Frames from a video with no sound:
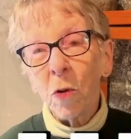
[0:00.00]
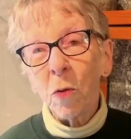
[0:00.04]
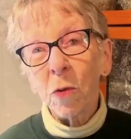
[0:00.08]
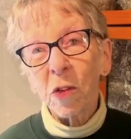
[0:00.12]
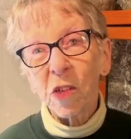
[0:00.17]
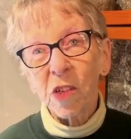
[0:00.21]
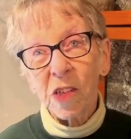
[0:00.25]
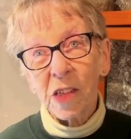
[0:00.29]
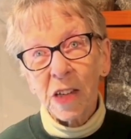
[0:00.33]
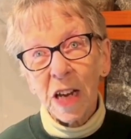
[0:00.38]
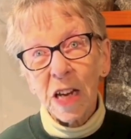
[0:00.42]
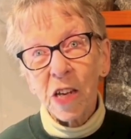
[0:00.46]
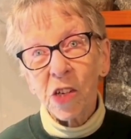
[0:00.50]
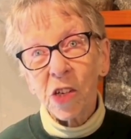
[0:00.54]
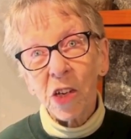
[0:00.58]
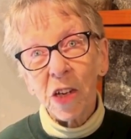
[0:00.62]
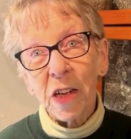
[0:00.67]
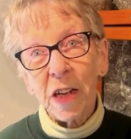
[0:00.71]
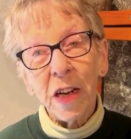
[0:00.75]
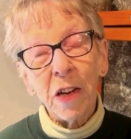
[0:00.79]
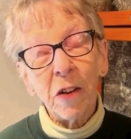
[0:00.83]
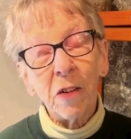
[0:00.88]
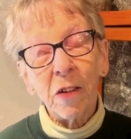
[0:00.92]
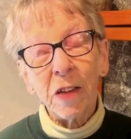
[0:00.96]
were
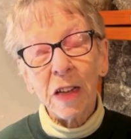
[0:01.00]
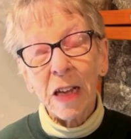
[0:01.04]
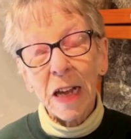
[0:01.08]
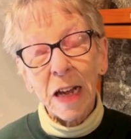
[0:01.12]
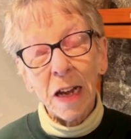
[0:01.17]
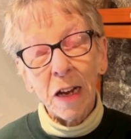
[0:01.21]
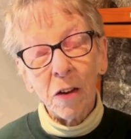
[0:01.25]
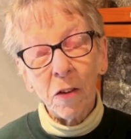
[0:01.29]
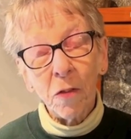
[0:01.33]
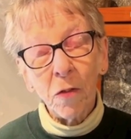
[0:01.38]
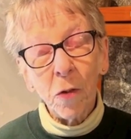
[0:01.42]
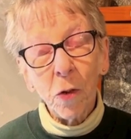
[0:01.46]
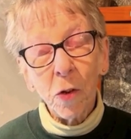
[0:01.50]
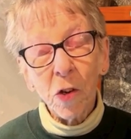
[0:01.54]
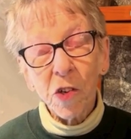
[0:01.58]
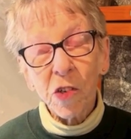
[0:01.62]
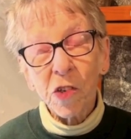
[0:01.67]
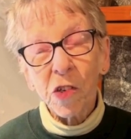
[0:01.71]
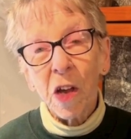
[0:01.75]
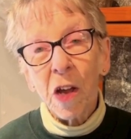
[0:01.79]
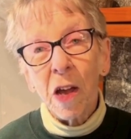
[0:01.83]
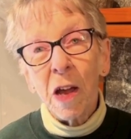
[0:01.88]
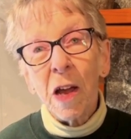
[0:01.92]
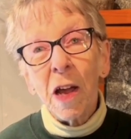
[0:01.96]
stationed here in the Air
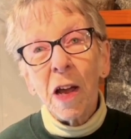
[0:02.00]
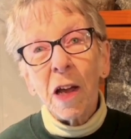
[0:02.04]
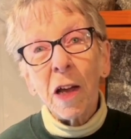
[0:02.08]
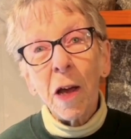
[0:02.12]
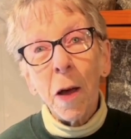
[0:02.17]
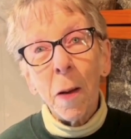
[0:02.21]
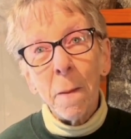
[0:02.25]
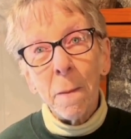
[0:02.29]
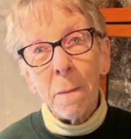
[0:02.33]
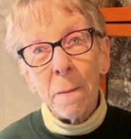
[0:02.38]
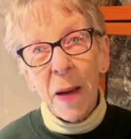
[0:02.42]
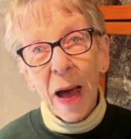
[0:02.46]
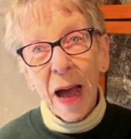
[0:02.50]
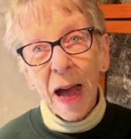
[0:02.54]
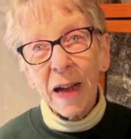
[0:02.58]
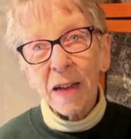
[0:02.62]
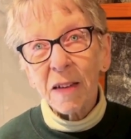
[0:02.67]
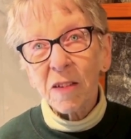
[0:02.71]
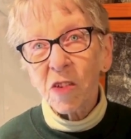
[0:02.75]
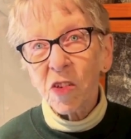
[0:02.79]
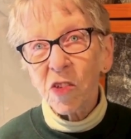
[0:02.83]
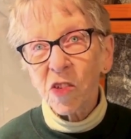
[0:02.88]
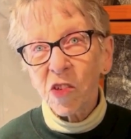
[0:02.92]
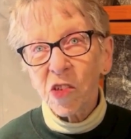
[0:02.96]
Force come back
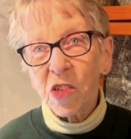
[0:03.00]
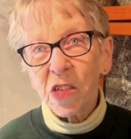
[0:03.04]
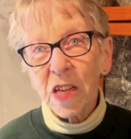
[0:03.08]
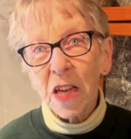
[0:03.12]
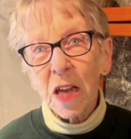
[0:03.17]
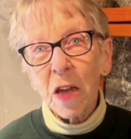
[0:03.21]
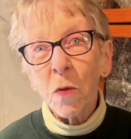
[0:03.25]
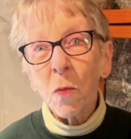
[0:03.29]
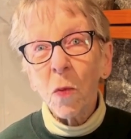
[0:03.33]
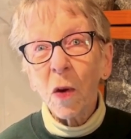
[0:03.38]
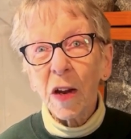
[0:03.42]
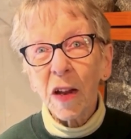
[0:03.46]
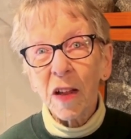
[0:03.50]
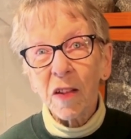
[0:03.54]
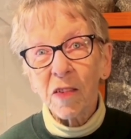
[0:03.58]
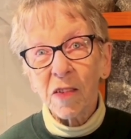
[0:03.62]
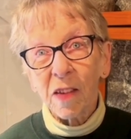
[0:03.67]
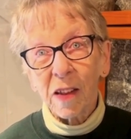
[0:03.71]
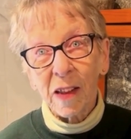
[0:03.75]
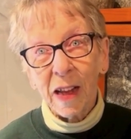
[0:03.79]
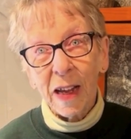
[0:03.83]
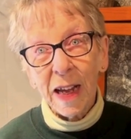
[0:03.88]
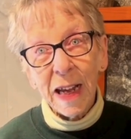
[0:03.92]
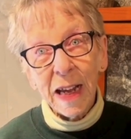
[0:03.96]
to see what
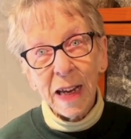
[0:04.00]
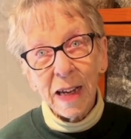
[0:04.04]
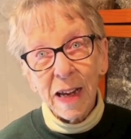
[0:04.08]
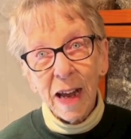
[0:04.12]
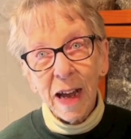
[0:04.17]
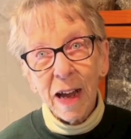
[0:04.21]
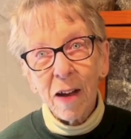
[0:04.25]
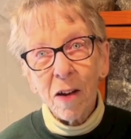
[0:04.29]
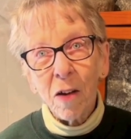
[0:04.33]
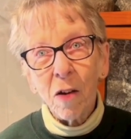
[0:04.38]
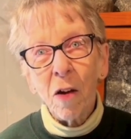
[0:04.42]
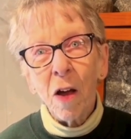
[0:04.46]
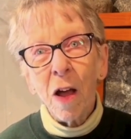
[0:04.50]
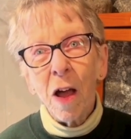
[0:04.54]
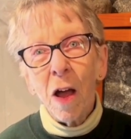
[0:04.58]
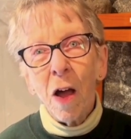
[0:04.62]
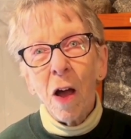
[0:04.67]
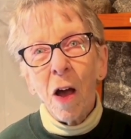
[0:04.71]
it's like now.